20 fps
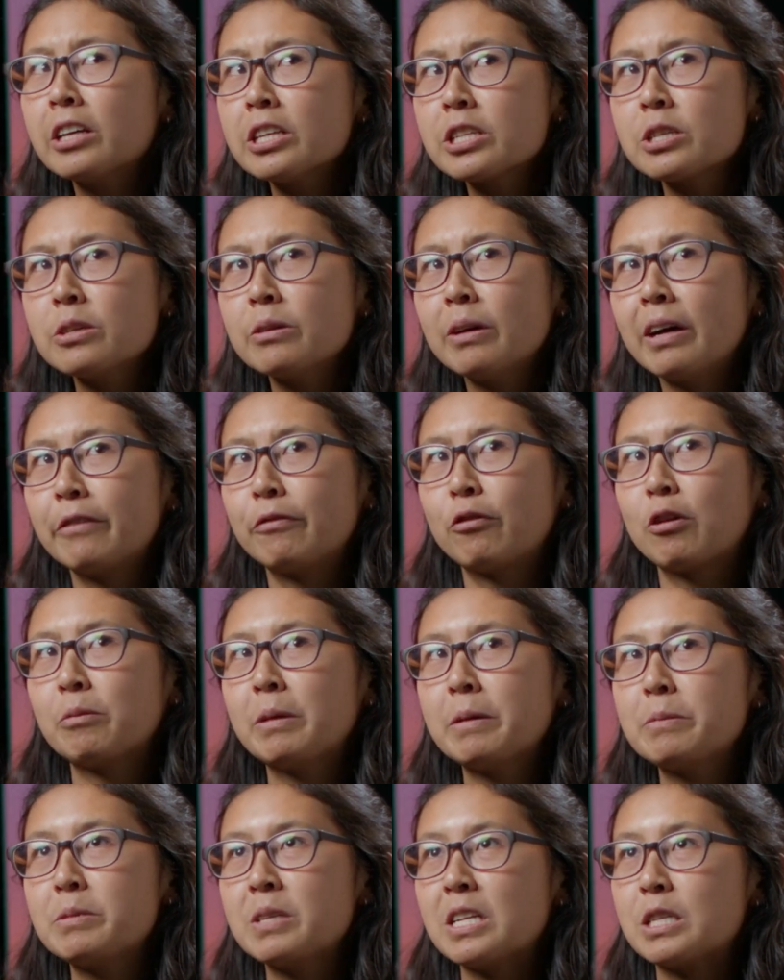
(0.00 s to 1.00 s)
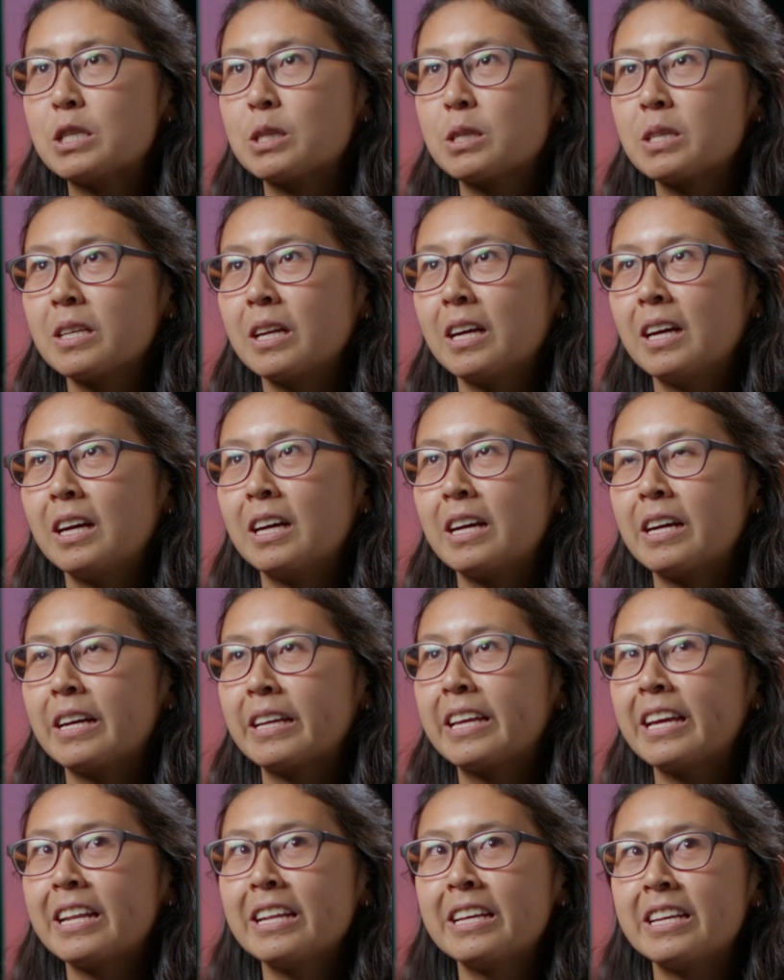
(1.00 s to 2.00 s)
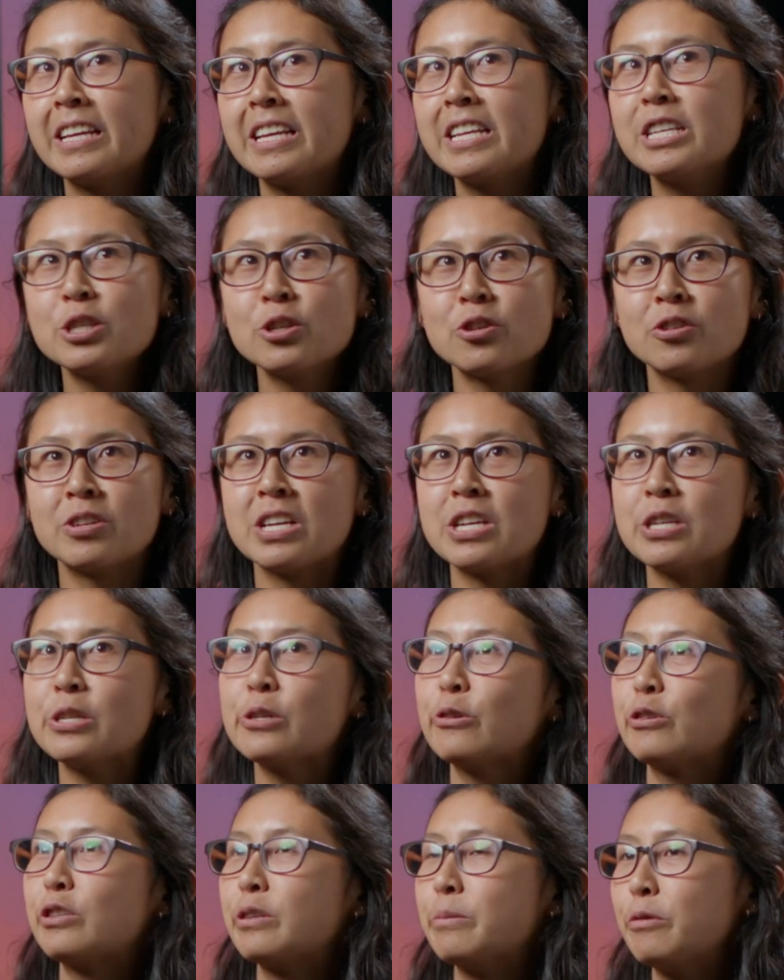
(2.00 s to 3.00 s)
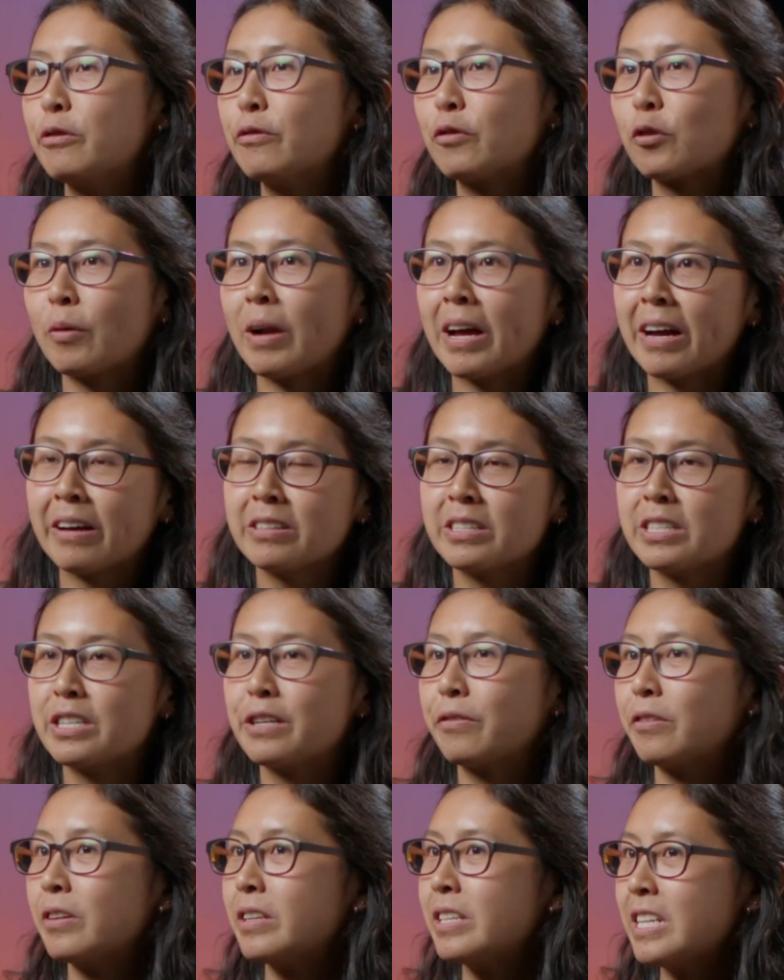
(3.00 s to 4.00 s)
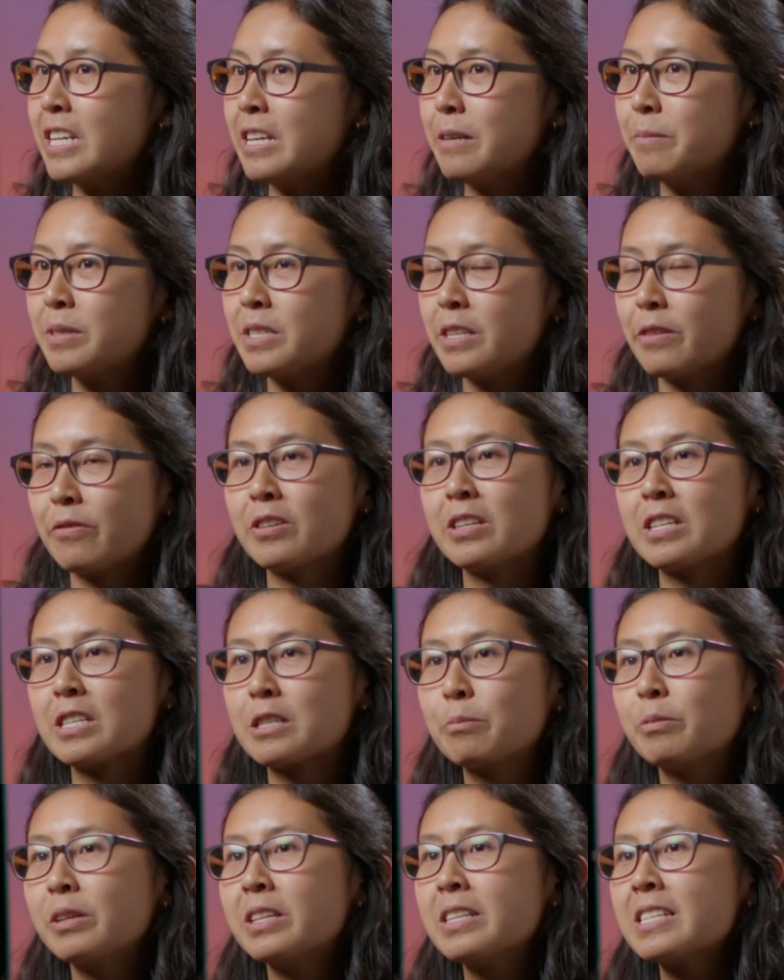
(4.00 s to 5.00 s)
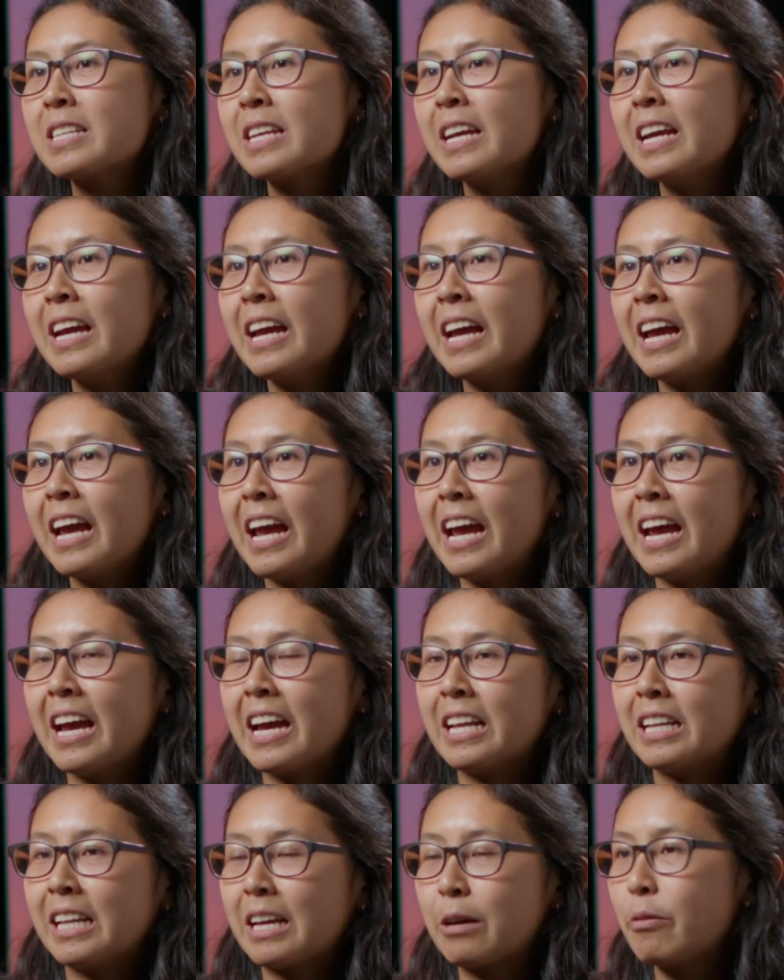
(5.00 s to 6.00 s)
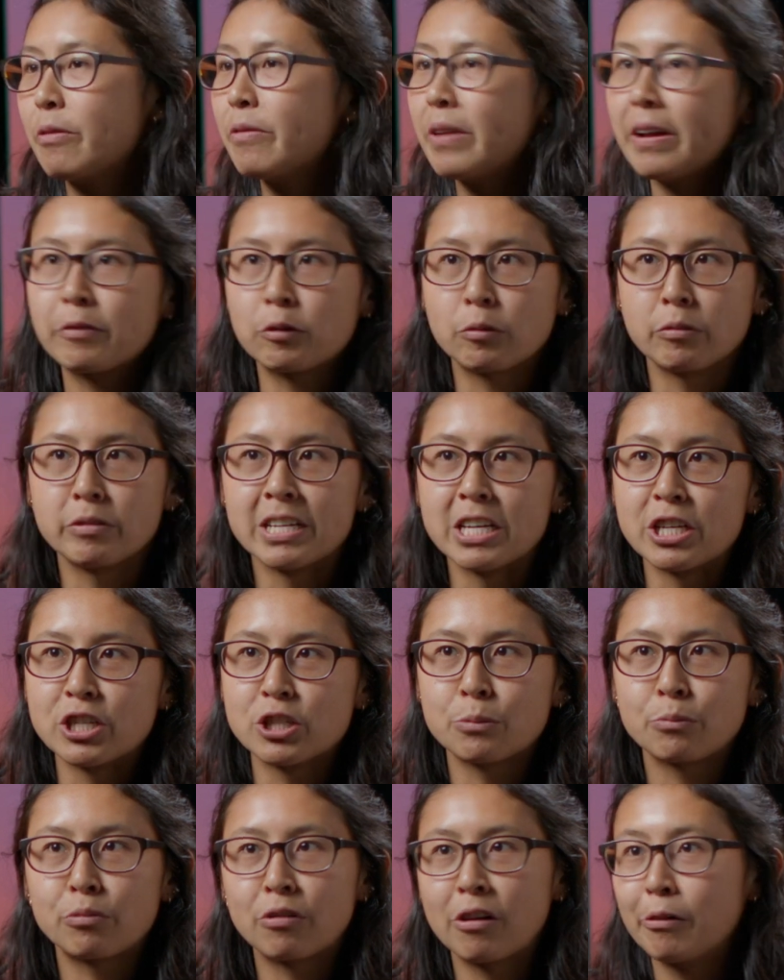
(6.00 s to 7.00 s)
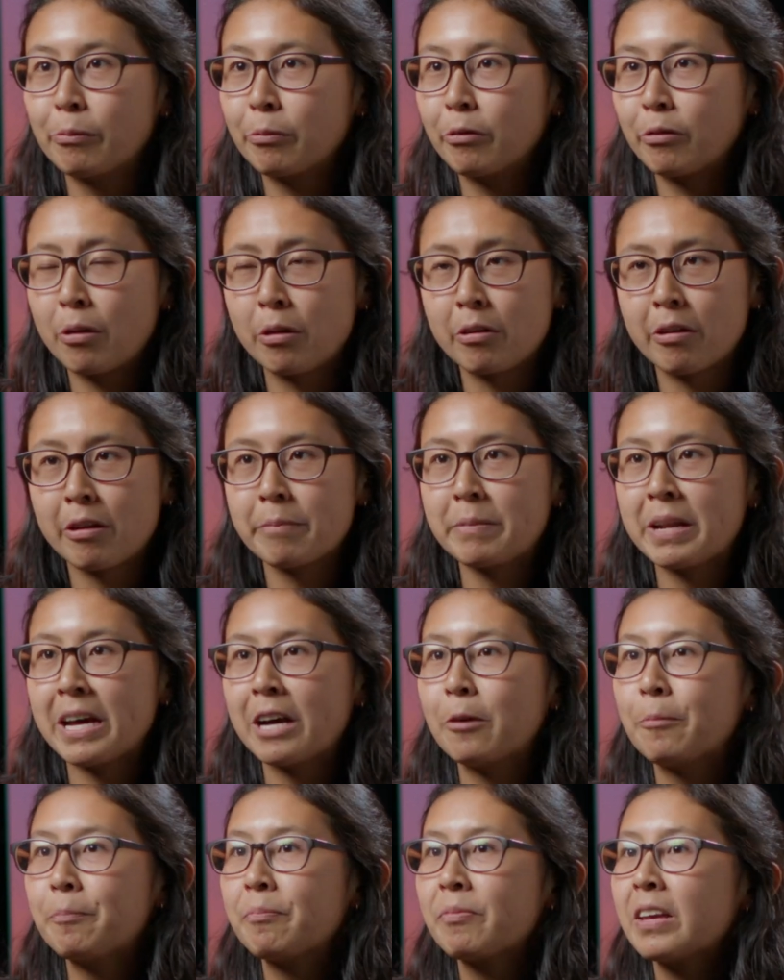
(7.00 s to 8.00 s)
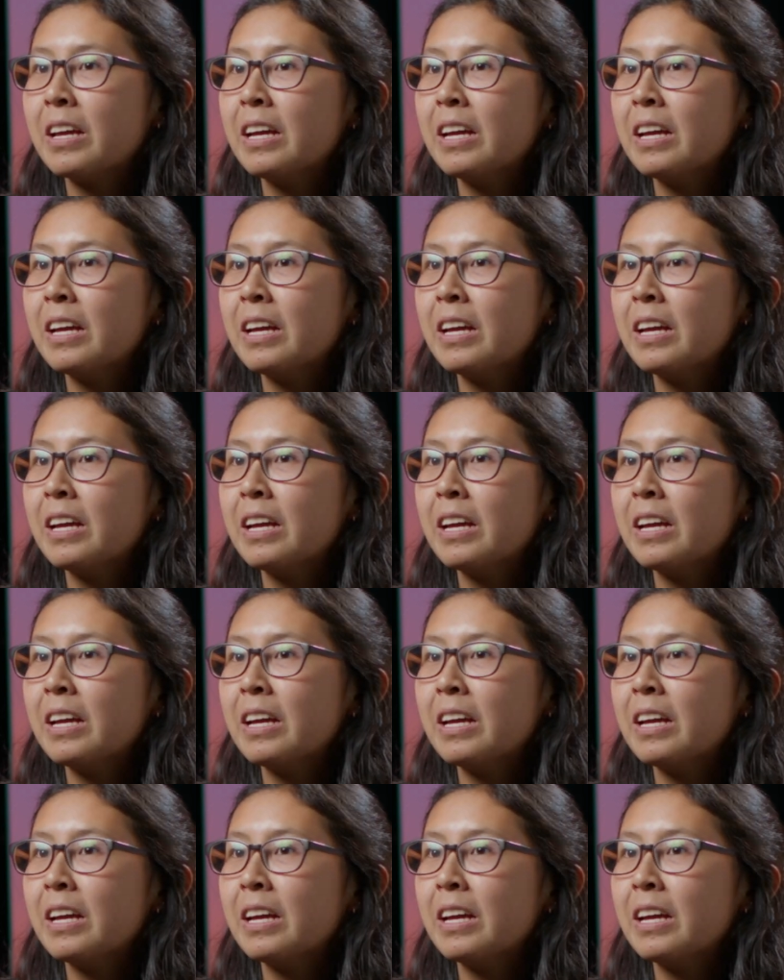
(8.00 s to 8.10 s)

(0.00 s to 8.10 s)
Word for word: also at Formlabs, it's uh, getting easier and easier to move around to different teams, different disciplines. And like, we even have a rotation pro program now.